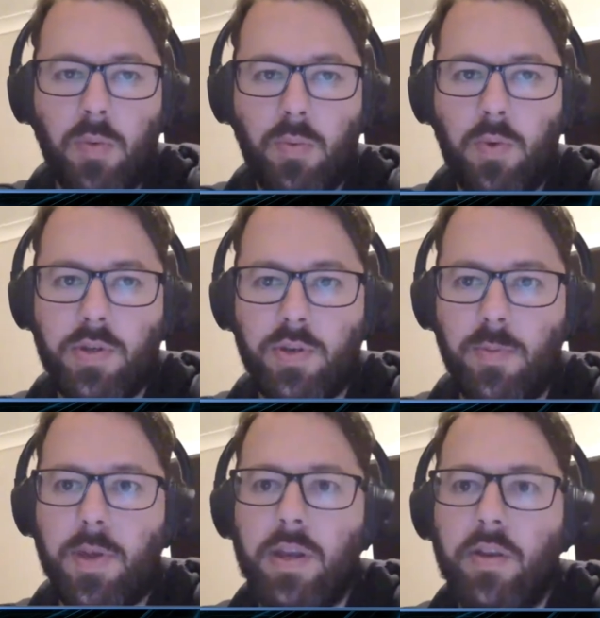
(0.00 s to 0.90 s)
what's
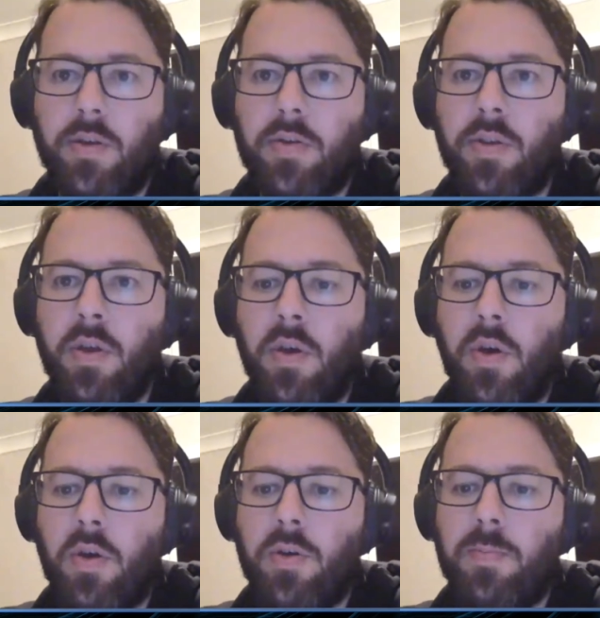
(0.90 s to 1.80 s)
your opinion on
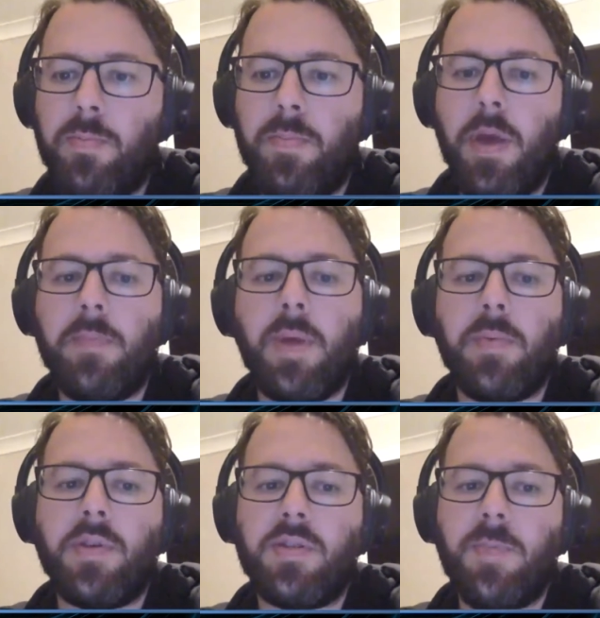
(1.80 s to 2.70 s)

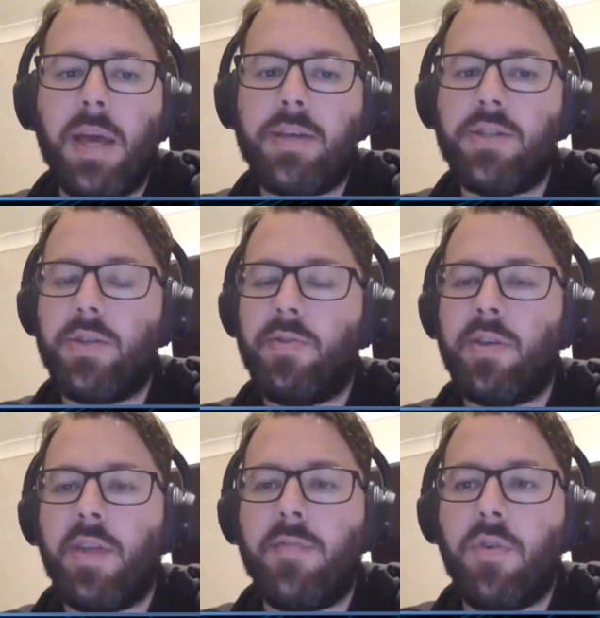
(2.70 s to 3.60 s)
BMW's pace? Do you
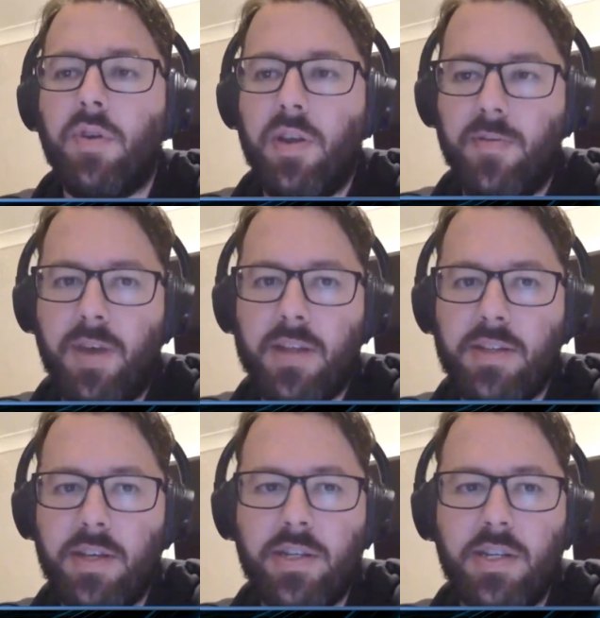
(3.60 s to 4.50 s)
think they've got an
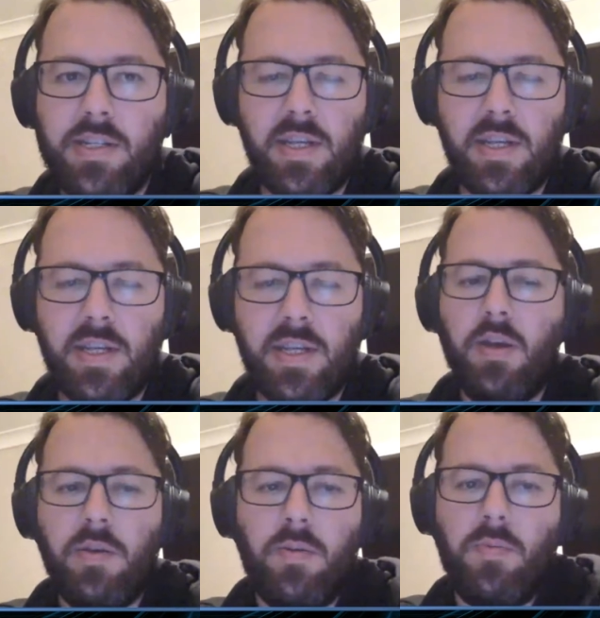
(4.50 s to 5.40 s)
advantage? And he said,
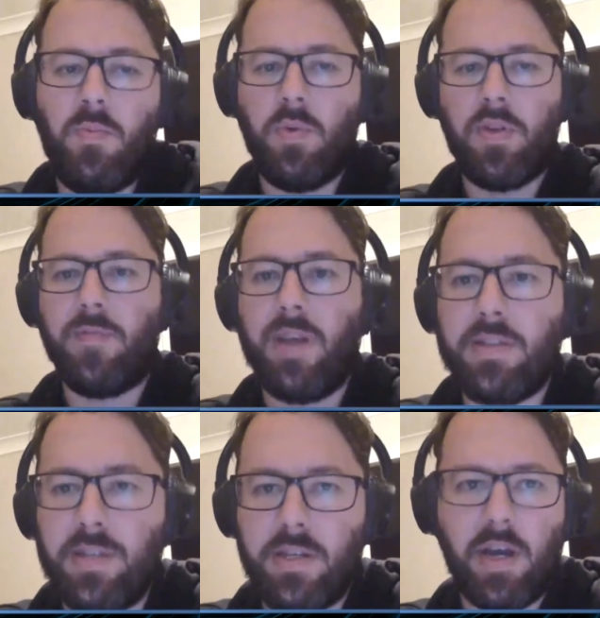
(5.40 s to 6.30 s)
what
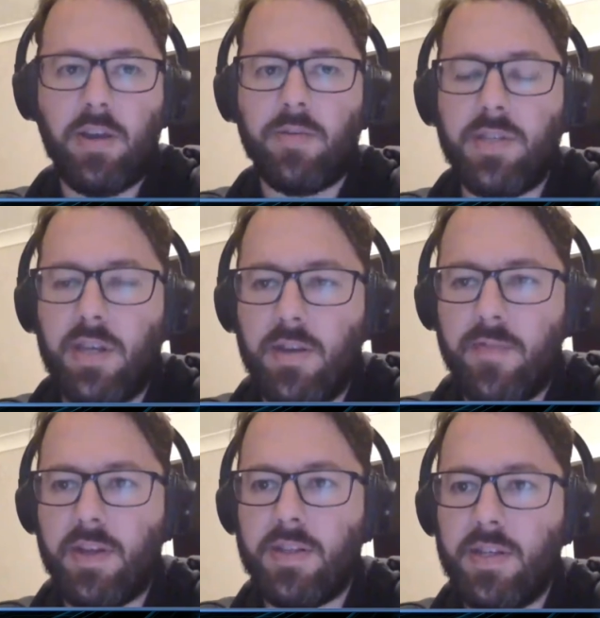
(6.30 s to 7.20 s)
advantage? I don't see an
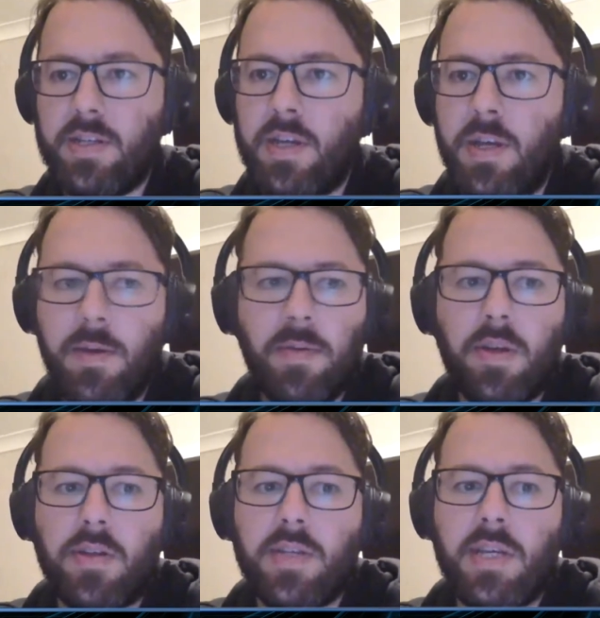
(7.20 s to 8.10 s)
advantage,
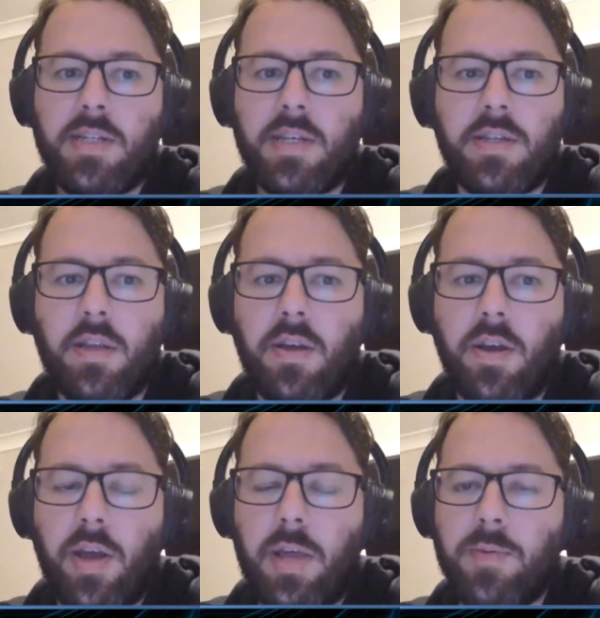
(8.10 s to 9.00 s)
because he says that,
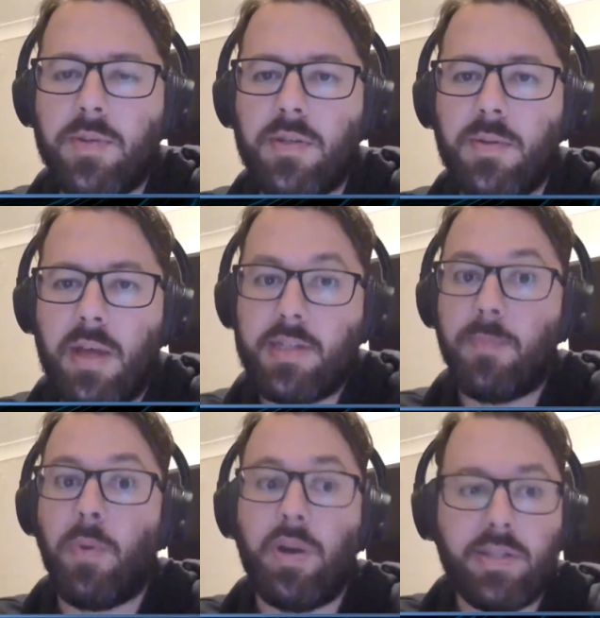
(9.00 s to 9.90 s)
he was,
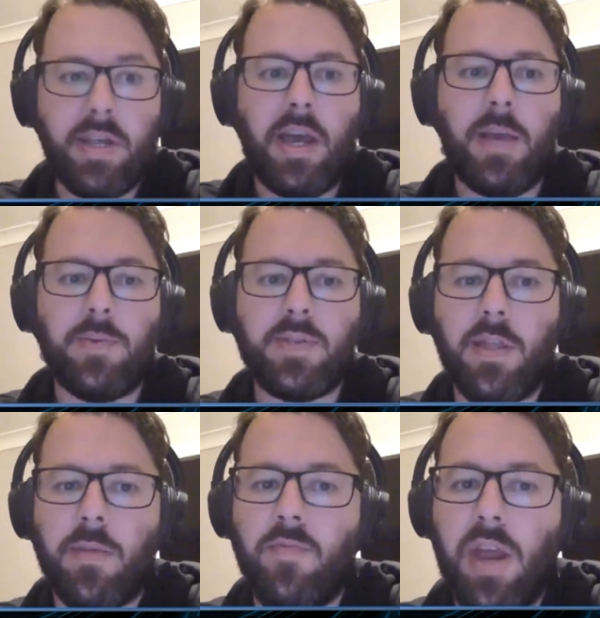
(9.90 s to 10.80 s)
as he points out, he
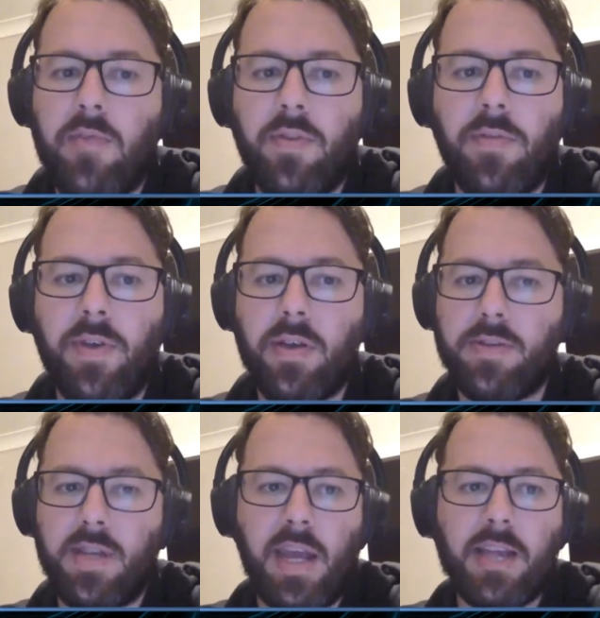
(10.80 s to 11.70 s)
was at the rear of the
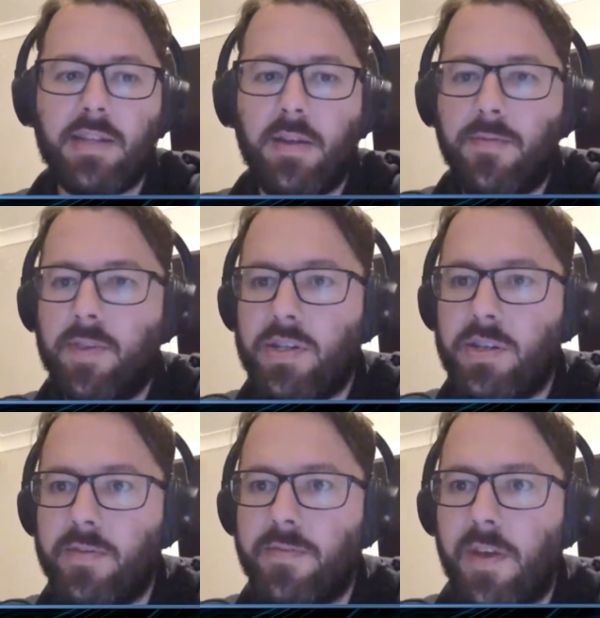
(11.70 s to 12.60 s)
field and he ended up
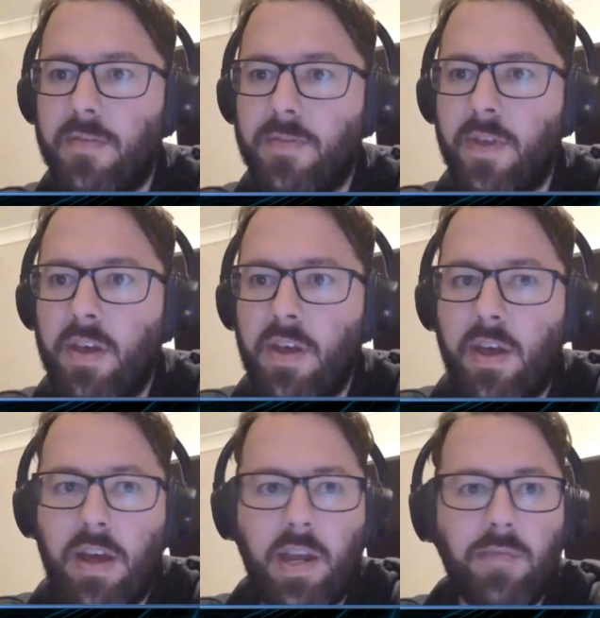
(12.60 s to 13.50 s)
finishing fifth,
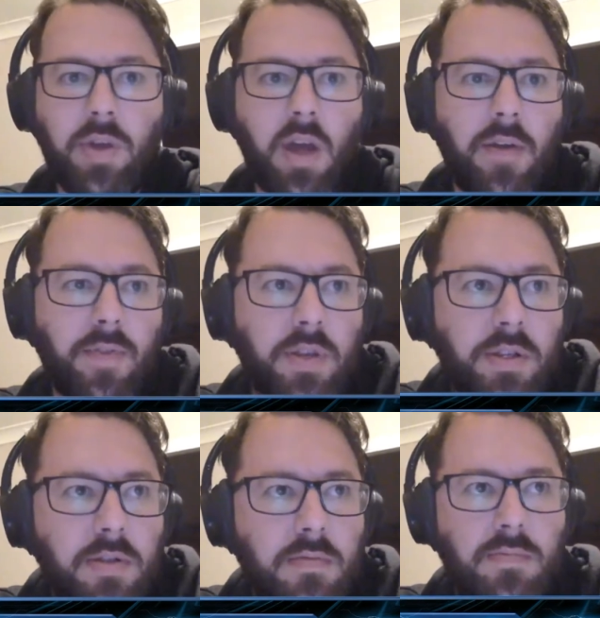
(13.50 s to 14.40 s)
and he
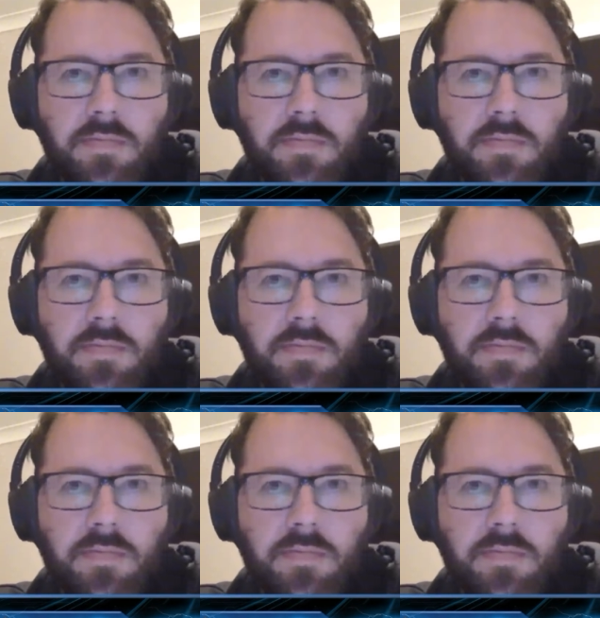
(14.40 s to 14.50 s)
recovered,